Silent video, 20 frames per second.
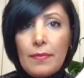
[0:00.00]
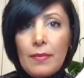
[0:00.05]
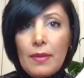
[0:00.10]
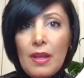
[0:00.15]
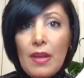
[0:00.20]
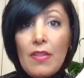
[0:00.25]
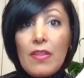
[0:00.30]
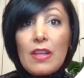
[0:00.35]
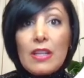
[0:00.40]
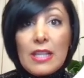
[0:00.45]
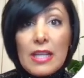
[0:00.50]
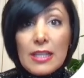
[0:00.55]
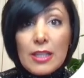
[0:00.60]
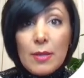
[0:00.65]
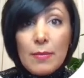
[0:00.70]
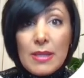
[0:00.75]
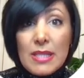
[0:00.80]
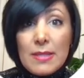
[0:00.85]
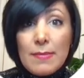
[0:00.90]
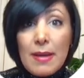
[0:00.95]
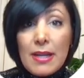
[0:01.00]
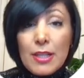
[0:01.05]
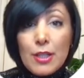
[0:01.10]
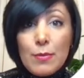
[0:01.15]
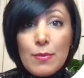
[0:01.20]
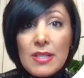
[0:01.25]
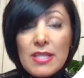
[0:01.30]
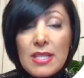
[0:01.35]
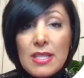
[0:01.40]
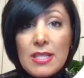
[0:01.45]
The database
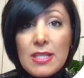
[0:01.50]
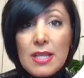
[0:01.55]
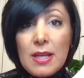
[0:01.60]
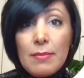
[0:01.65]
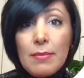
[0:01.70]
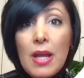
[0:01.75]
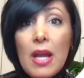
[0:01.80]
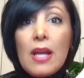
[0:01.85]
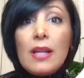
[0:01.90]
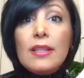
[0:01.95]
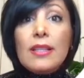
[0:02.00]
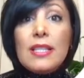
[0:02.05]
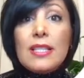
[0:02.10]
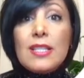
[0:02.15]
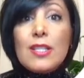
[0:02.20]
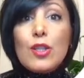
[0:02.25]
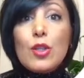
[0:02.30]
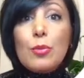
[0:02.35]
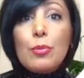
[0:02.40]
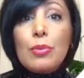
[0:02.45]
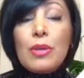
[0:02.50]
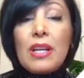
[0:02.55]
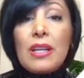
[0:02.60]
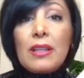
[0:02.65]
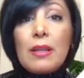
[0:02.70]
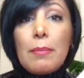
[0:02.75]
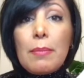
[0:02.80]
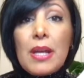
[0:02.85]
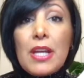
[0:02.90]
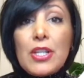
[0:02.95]
management system needs to bring
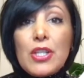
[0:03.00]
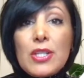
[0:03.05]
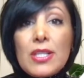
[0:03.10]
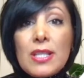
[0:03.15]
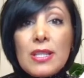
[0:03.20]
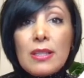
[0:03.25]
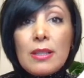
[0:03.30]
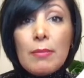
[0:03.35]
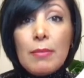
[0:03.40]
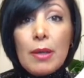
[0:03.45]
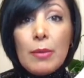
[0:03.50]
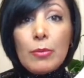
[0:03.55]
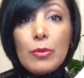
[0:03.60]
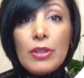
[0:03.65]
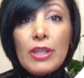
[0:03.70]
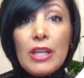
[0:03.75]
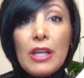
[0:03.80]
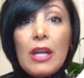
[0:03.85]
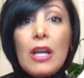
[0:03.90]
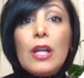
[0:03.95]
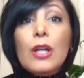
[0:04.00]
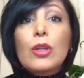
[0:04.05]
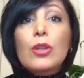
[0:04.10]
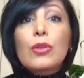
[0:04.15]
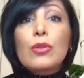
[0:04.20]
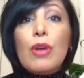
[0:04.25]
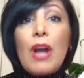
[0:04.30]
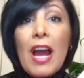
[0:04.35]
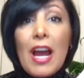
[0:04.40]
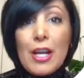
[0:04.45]
the pages in the memory
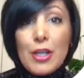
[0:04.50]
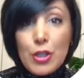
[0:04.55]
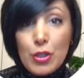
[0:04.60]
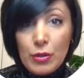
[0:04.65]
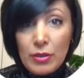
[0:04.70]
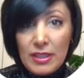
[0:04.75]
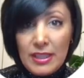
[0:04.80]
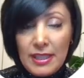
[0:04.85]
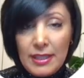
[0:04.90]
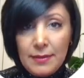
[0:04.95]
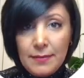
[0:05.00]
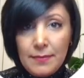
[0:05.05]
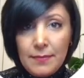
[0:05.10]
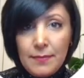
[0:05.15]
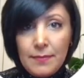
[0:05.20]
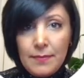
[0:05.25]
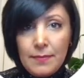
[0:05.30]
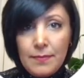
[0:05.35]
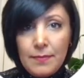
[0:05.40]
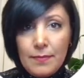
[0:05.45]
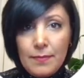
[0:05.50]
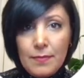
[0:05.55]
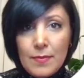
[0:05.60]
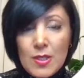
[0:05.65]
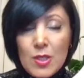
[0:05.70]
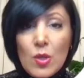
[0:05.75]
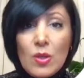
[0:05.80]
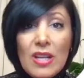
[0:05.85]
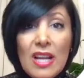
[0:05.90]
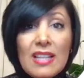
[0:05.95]
gradually
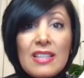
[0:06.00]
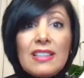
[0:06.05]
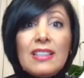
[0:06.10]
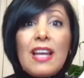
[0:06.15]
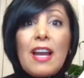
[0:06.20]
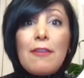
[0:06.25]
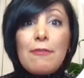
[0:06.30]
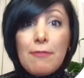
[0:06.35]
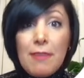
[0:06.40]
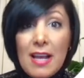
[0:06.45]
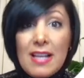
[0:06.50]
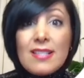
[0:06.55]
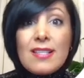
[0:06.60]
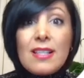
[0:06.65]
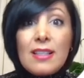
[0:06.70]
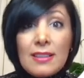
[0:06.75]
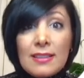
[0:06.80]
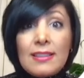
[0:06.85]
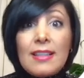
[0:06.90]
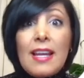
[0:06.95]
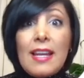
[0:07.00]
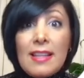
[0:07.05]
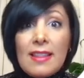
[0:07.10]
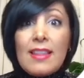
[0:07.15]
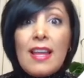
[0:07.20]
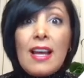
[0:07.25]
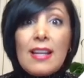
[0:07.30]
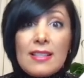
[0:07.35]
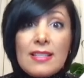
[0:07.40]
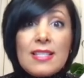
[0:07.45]
so that it can facilitate
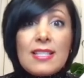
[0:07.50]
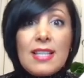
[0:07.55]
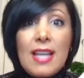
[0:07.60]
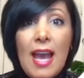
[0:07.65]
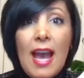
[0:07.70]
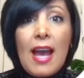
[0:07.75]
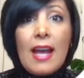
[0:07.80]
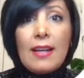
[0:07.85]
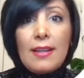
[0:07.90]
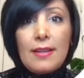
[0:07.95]
that scan.